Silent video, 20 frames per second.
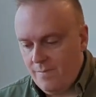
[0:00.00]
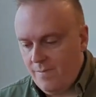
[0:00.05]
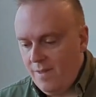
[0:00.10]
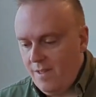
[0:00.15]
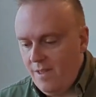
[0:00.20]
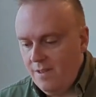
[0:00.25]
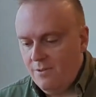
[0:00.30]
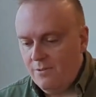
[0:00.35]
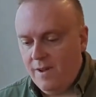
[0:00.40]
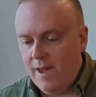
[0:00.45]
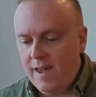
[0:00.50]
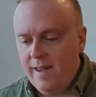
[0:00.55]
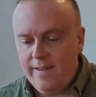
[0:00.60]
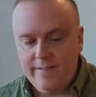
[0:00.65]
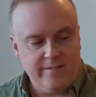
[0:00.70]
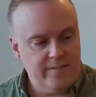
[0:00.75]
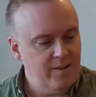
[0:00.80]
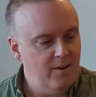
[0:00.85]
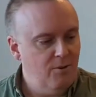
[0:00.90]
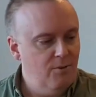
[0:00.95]
Okay,
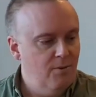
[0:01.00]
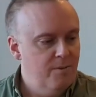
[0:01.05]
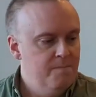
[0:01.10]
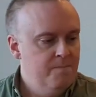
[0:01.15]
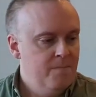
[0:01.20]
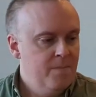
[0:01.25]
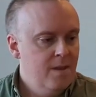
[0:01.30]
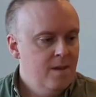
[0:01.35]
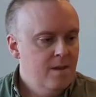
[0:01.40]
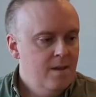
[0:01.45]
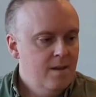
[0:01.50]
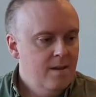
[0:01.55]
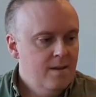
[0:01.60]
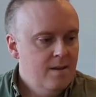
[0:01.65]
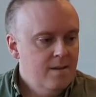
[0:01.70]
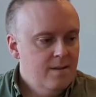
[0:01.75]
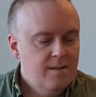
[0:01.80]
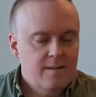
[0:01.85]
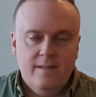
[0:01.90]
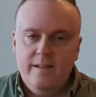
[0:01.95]
so
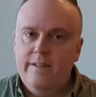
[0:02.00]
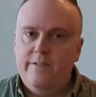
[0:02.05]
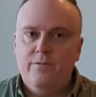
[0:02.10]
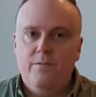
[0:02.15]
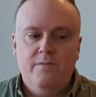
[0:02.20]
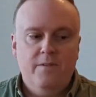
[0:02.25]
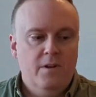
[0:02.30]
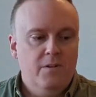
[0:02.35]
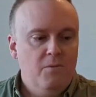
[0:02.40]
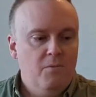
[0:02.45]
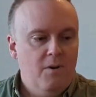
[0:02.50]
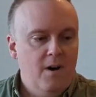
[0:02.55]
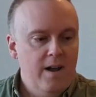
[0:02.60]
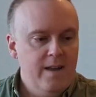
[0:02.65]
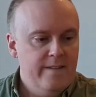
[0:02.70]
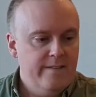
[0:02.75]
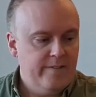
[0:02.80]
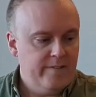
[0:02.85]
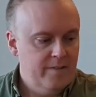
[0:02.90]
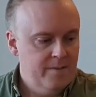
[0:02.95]
let's reveal the
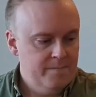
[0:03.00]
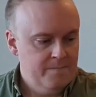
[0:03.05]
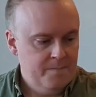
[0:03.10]
wines.